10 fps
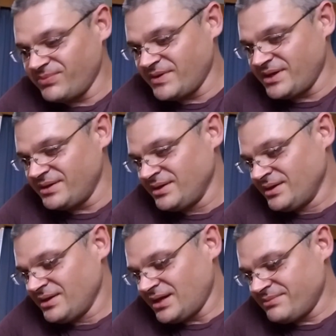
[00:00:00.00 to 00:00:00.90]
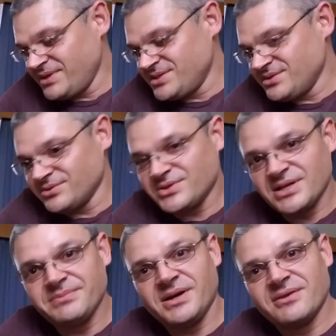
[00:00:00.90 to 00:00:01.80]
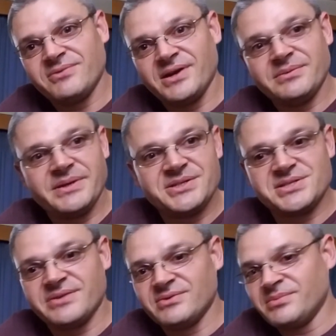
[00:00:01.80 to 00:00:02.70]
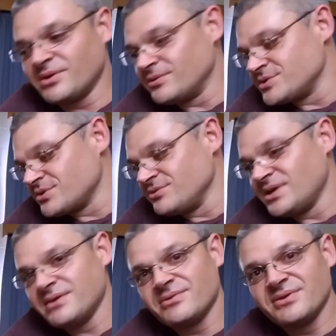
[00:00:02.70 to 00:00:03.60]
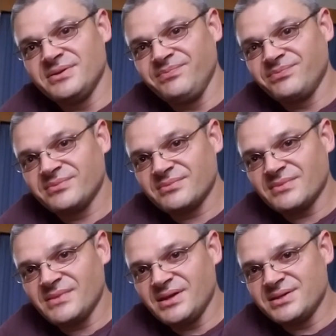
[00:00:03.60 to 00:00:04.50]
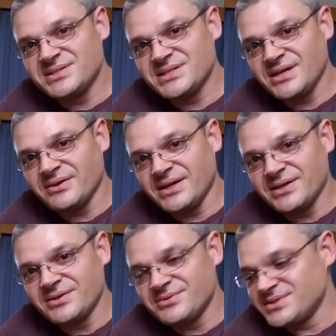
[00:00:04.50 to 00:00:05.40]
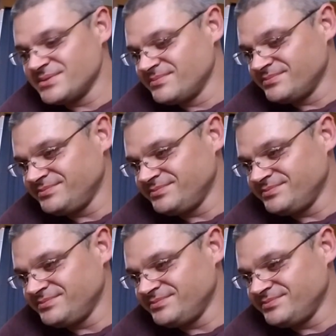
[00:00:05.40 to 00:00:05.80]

I mean, I may still try to modify it. I might just have to borrow the screwdriver and see how that goes.